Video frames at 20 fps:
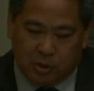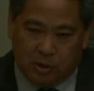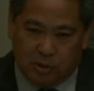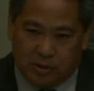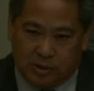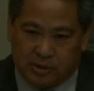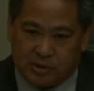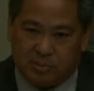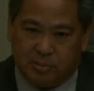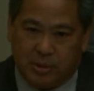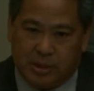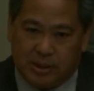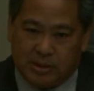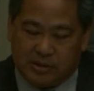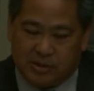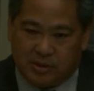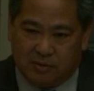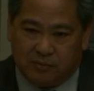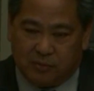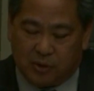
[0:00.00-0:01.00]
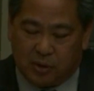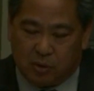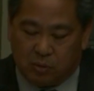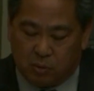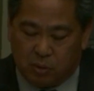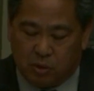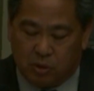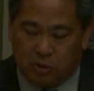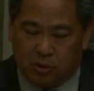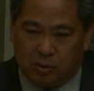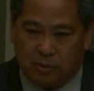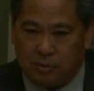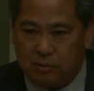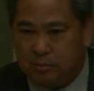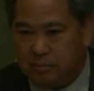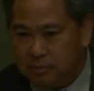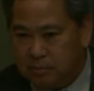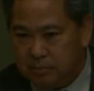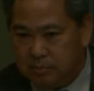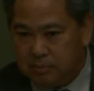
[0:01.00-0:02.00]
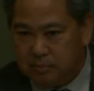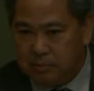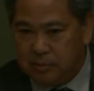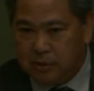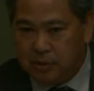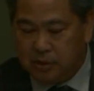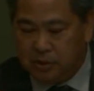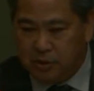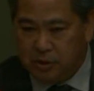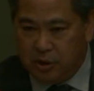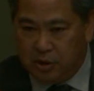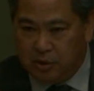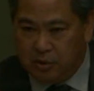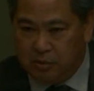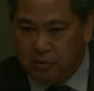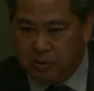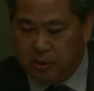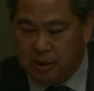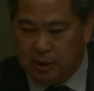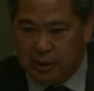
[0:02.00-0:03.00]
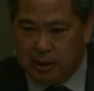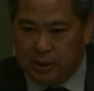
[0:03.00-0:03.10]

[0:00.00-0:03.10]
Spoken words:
are the spends if there were no